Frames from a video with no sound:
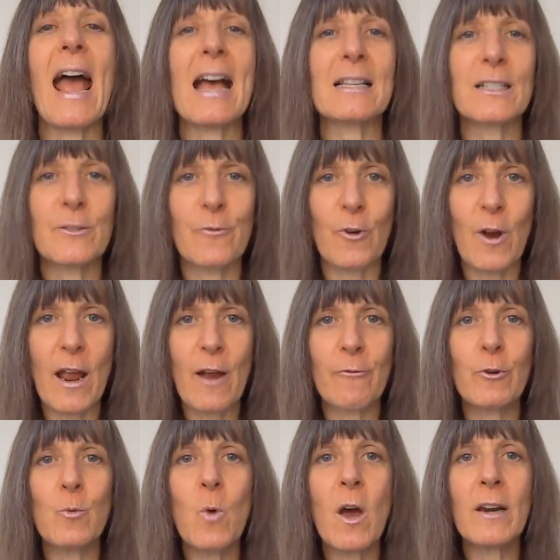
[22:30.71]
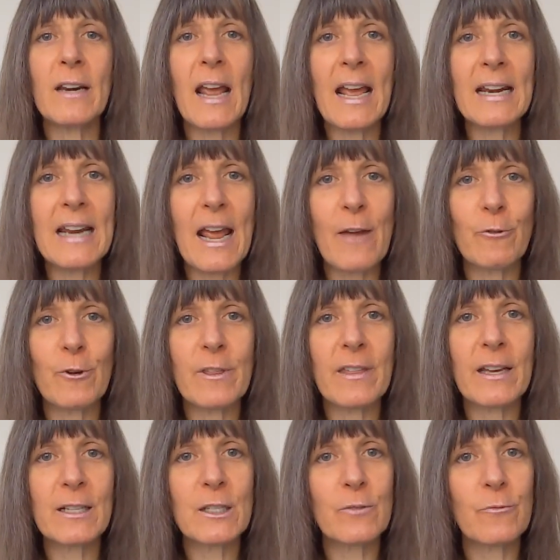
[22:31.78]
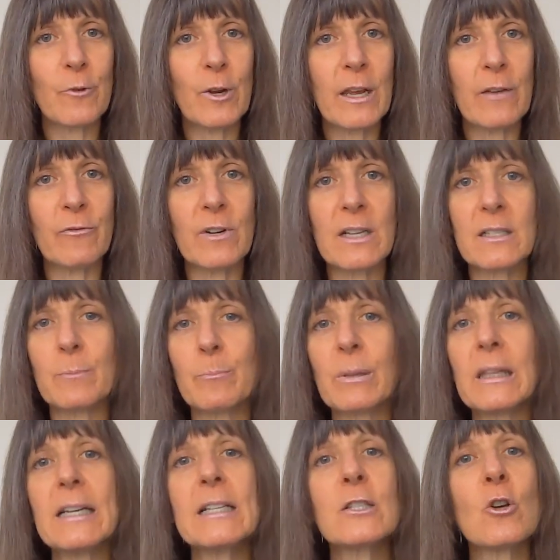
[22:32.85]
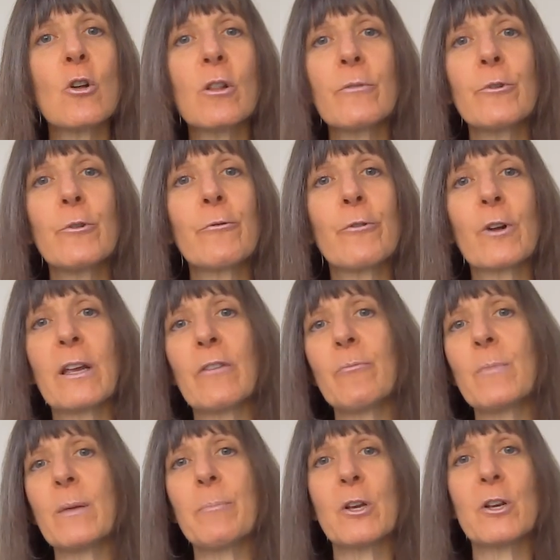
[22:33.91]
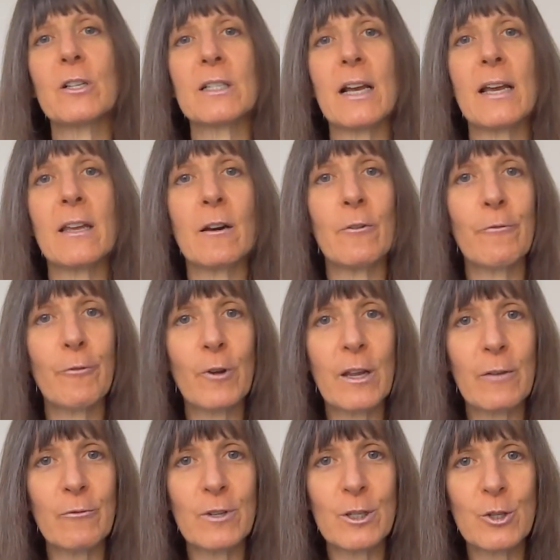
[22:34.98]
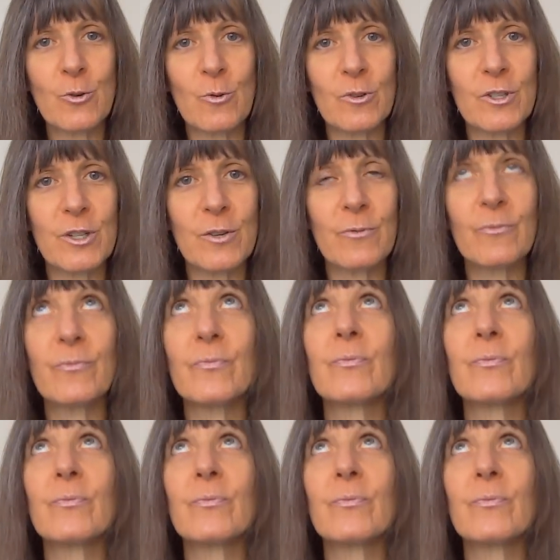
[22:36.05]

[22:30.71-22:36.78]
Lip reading: Ask for everyone and everything's forgiveness. Please, all of you, forgive me because I had unforgiveness towards you.